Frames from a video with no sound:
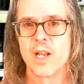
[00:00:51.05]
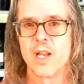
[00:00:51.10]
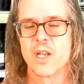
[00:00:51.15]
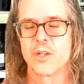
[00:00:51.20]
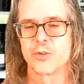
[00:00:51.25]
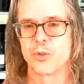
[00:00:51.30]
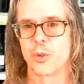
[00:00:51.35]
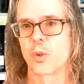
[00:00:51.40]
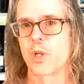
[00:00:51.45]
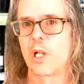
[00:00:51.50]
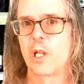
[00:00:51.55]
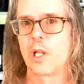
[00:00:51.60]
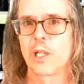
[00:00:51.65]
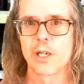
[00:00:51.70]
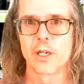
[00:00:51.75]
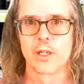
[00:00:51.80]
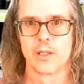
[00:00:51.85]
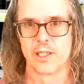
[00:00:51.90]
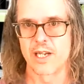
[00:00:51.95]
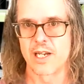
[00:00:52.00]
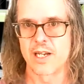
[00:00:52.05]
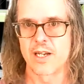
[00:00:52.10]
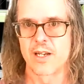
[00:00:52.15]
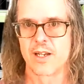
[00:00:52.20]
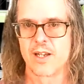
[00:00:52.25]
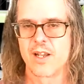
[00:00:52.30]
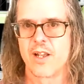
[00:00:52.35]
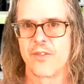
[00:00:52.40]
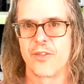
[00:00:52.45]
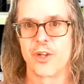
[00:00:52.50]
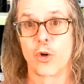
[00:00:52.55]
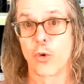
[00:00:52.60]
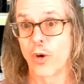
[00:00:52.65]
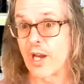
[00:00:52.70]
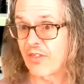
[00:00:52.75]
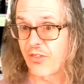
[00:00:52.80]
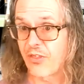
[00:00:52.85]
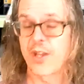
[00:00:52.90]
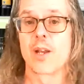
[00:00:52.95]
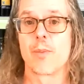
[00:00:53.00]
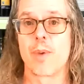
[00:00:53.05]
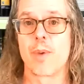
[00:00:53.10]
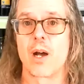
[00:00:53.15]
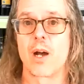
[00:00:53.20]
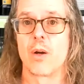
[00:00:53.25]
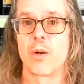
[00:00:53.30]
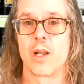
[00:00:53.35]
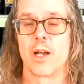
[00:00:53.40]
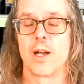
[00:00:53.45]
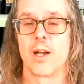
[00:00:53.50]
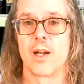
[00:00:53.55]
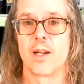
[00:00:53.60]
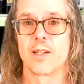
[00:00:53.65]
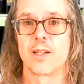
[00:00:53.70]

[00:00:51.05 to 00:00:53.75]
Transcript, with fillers: So clearly, the great thing about uh,